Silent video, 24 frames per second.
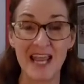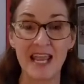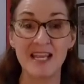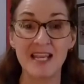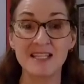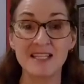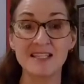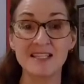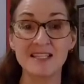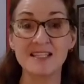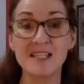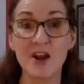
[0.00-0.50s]

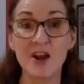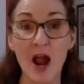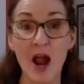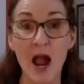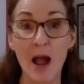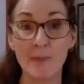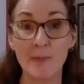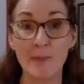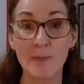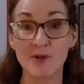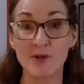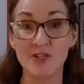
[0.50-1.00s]
It's
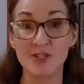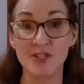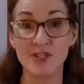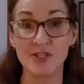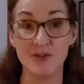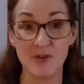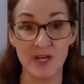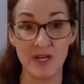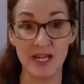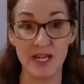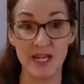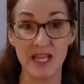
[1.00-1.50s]
their
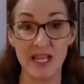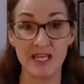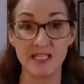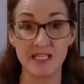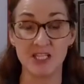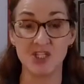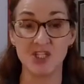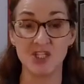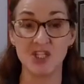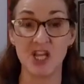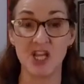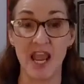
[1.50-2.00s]
opportunity
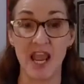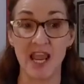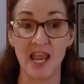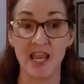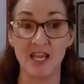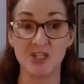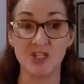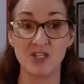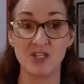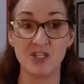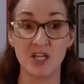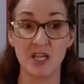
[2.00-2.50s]
to
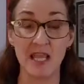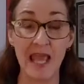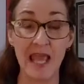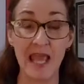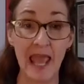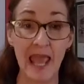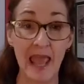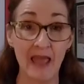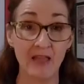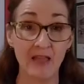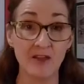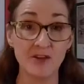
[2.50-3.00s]
change
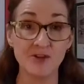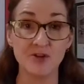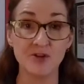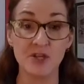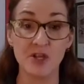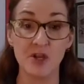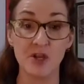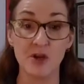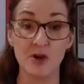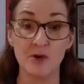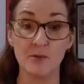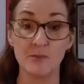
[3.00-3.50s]
calendar
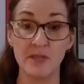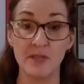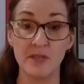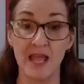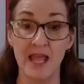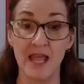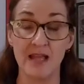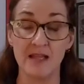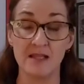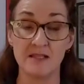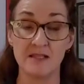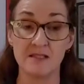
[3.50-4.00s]
year
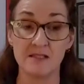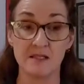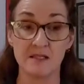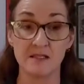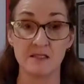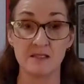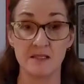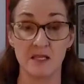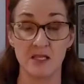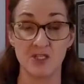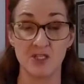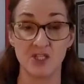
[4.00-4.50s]
plans
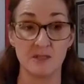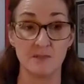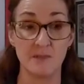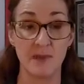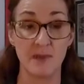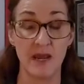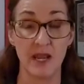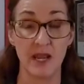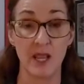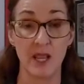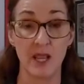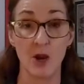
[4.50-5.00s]
such as
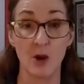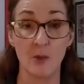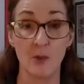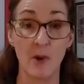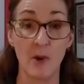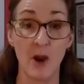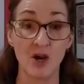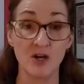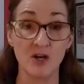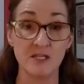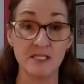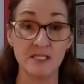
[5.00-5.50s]
Medicare
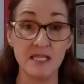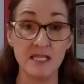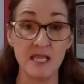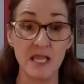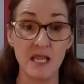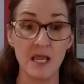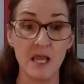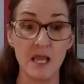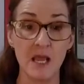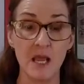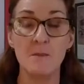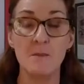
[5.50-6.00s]
Part
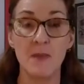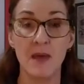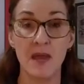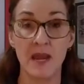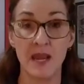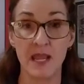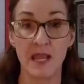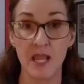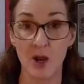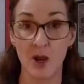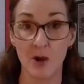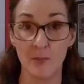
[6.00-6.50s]
D,
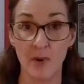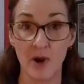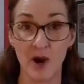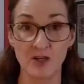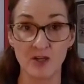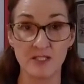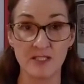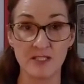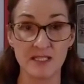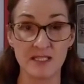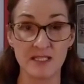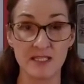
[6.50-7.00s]
Medicare
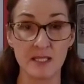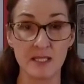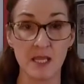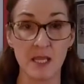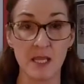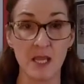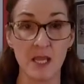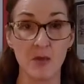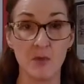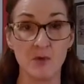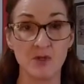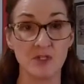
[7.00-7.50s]
Part
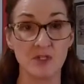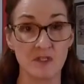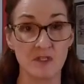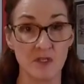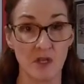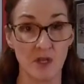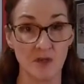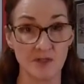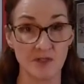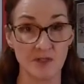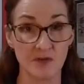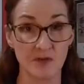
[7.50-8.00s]
C, which is
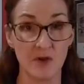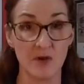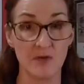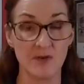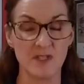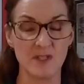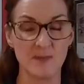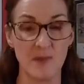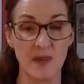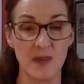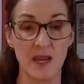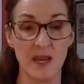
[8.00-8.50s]
also known
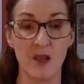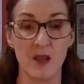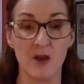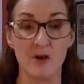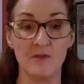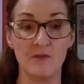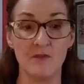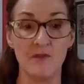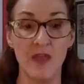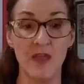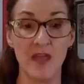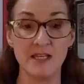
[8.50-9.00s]
as Medicare
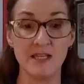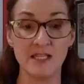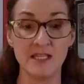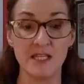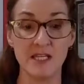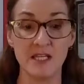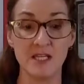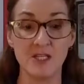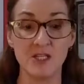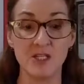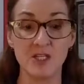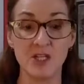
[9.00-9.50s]

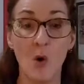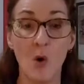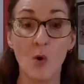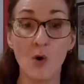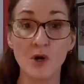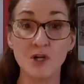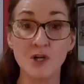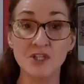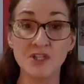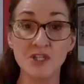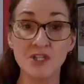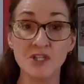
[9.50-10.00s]
Advantage,
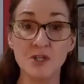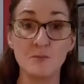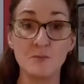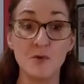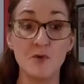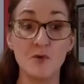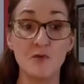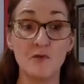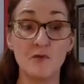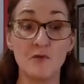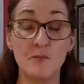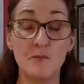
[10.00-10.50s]
or to
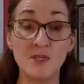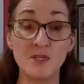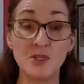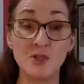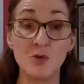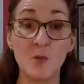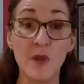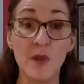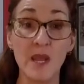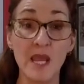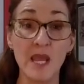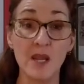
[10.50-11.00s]
move
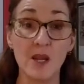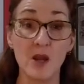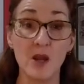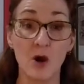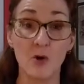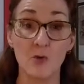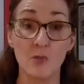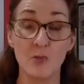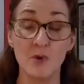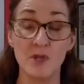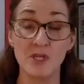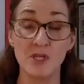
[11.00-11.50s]
between
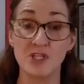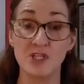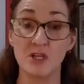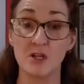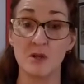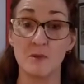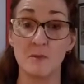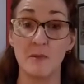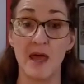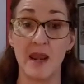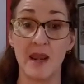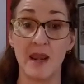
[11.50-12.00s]

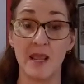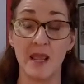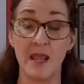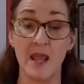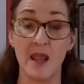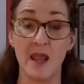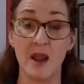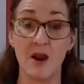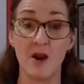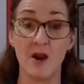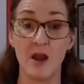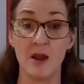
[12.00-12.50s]
original
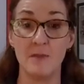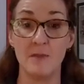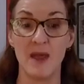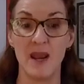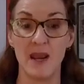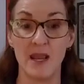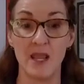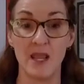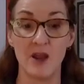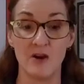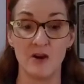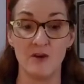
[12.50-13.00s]
Medicare and
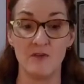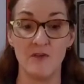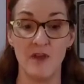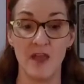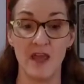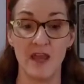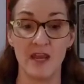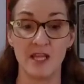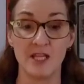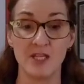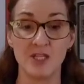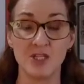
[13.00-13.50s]
Medicare
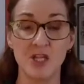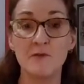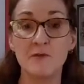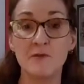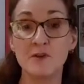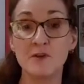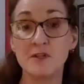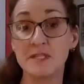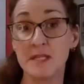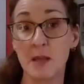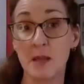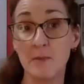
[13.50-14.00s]
Advantage. For
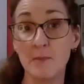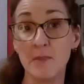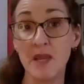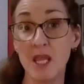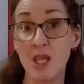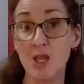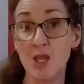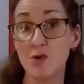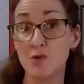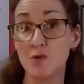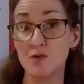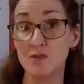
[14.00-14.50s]

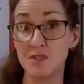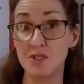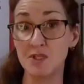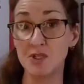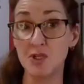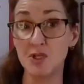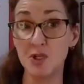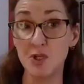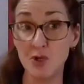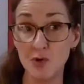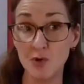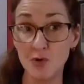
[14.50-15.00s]
somebody who's
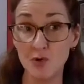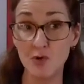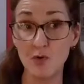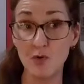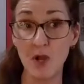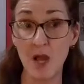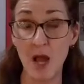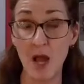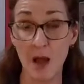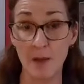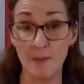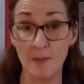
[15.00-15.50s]
new
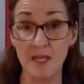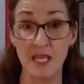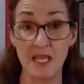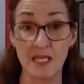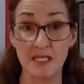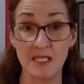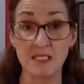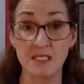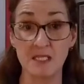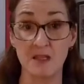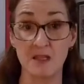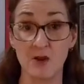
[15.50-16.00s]
coming
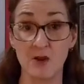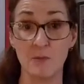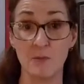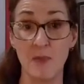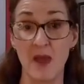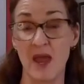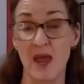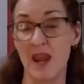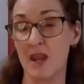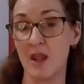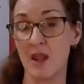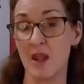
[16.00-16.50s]
into their
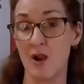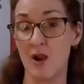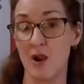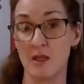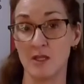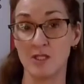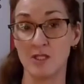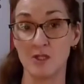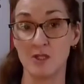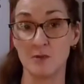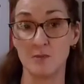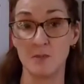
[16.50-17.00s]
Medicare
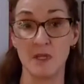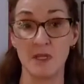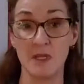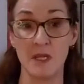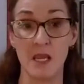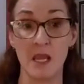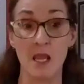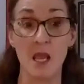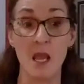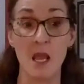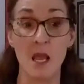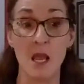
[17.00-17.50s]

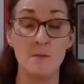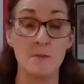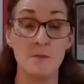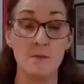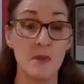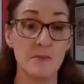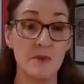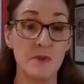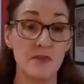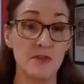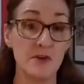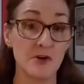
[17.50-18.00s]
eligibility,
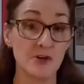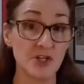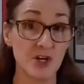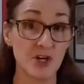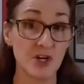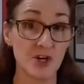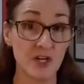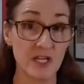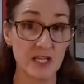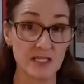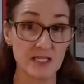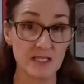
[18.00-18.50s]
maybe they're
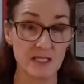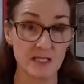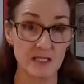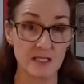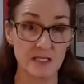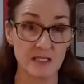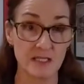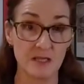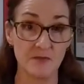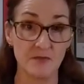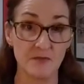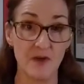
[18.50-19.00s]
turning
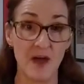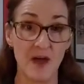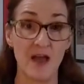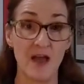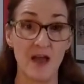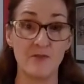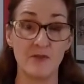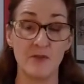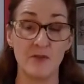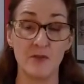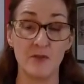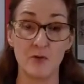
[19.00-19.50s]
65
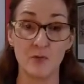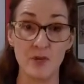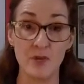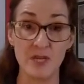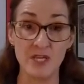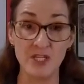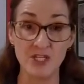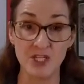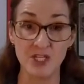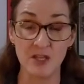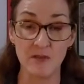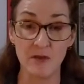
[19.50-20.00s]
and they're
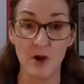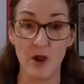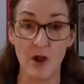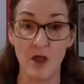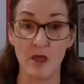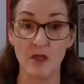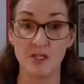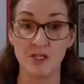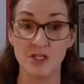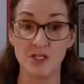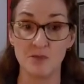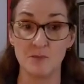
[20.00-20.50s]
reaching their
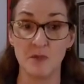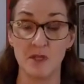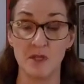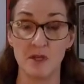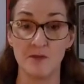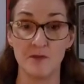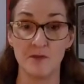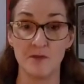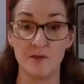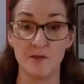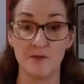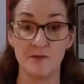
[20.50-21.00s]

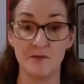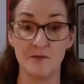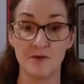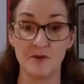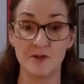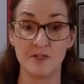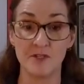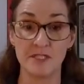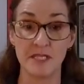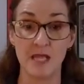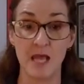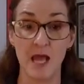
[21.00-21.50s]
eligibility for the
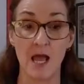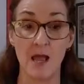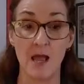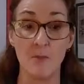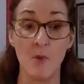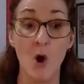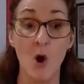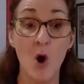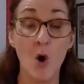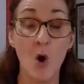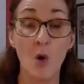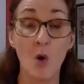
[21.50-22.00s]
first time,
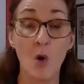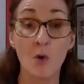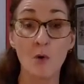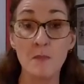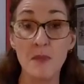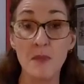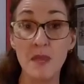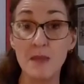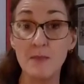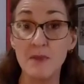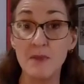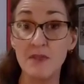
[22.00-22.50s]
or
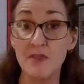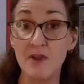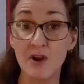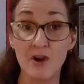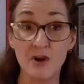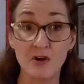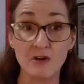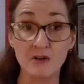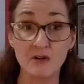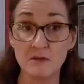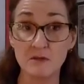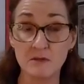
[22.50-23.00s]
maybe
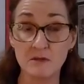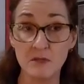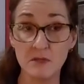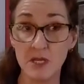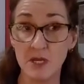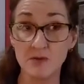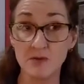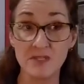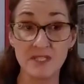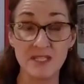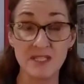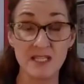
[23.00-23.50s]
they're
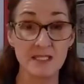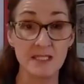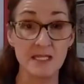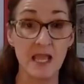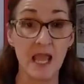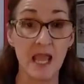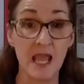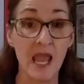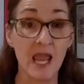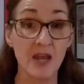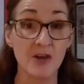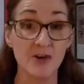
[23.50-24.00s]

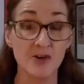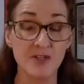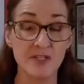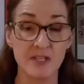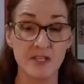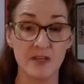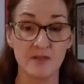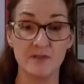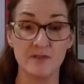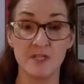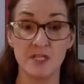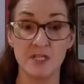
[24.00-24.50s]
68 or
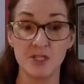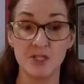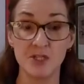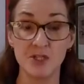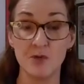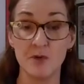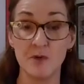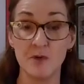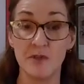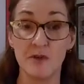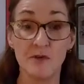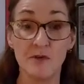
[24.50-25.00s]
72
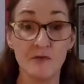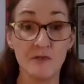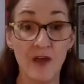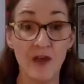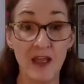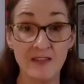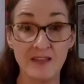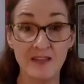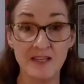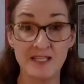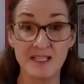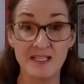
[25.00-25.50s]
and they're
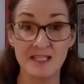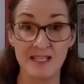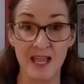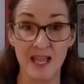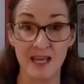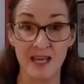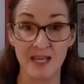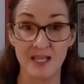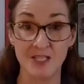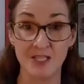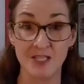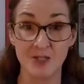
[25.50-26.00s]
finally
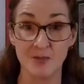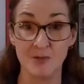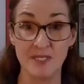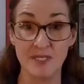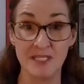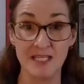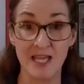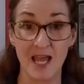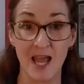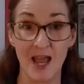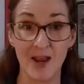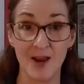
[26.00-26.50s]
deciding to
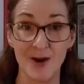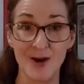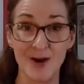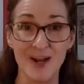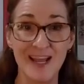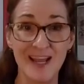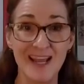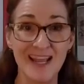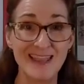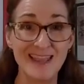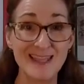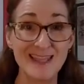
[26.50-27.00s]
retire.
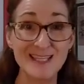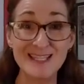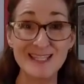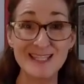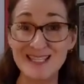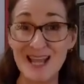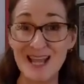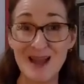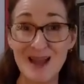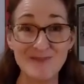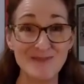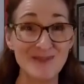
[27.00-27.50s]
This
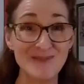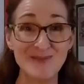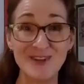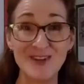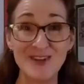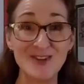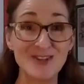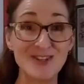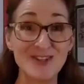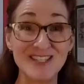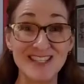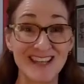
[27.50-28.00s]
time of
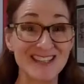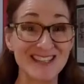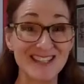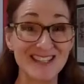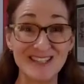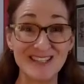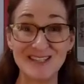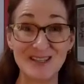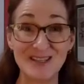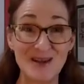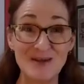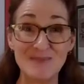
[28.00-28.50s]
year
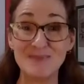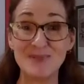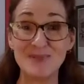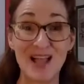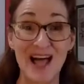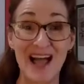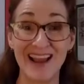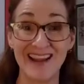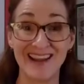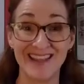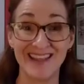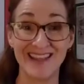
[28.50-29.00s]
doesn't
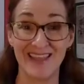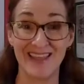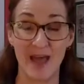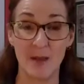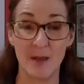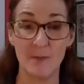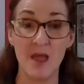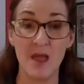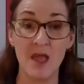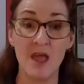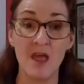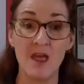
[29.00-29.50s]
apply to them.